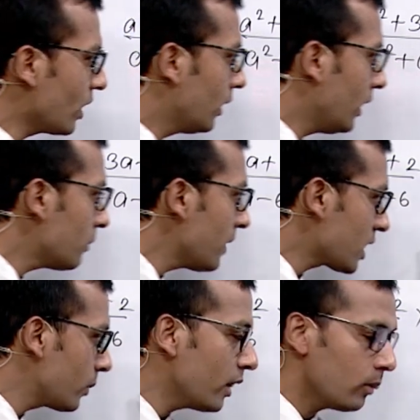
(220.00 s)
Let me
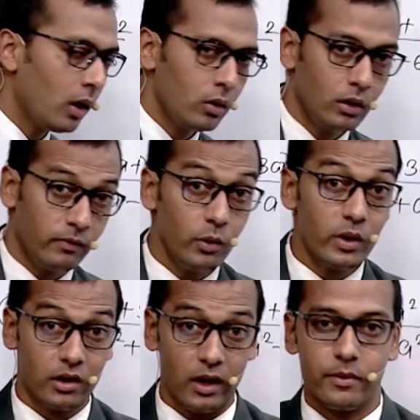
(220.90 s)
explain about the few
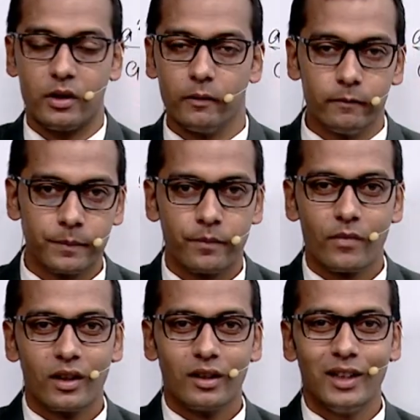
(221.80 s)
steps
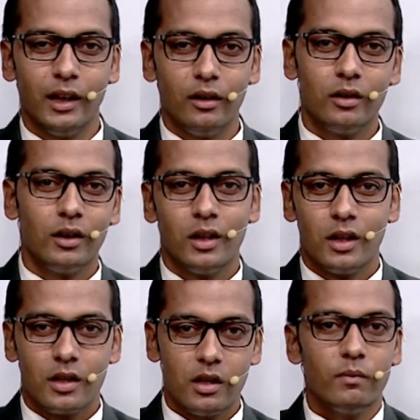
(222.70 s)
in
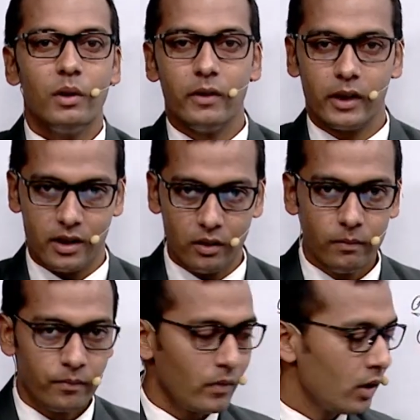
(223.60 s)
simplification.
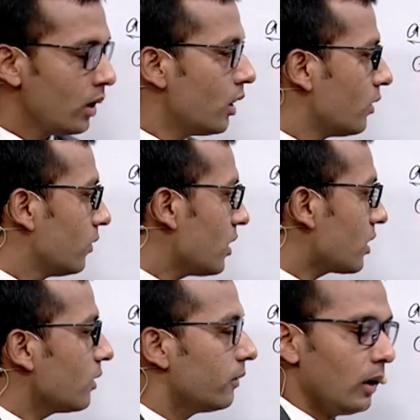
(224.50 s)

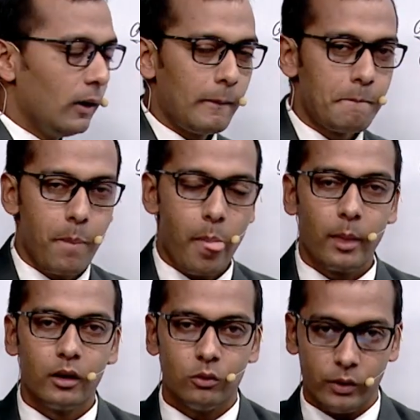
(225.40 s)
First of all,
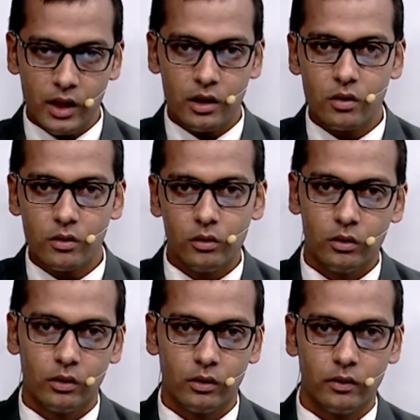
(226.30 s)
we need to
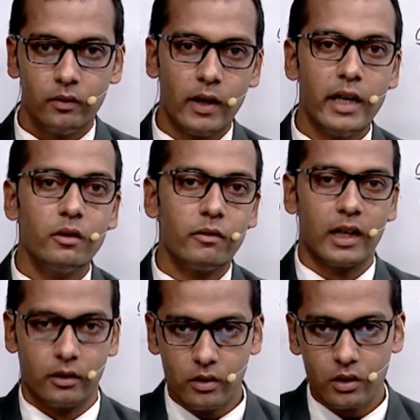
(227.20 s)
find the
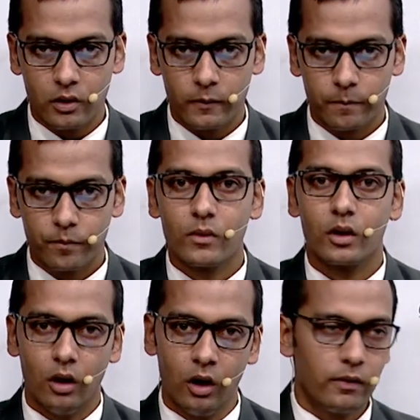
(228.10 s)
factors
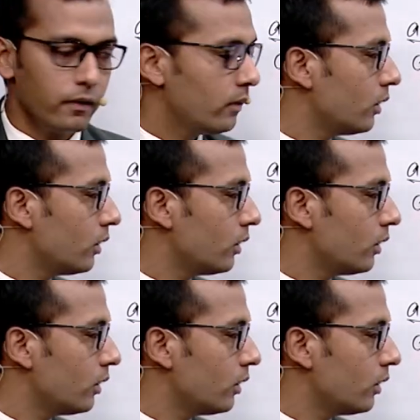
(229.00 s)
of